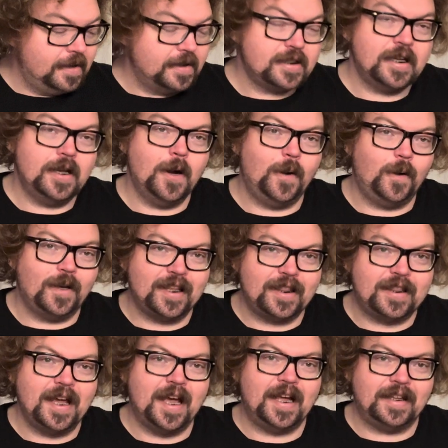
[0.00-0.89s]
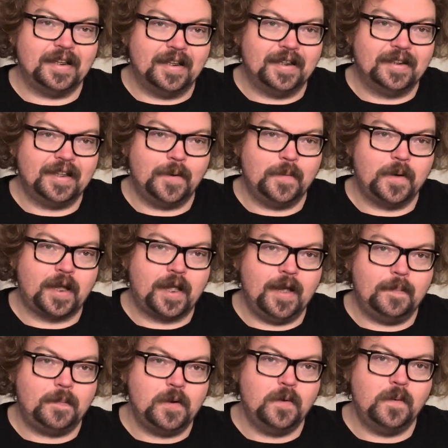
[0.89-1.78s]
it's the only thing that will
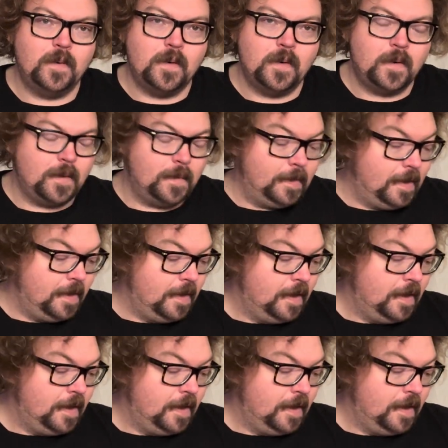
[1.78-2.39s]
keep you warm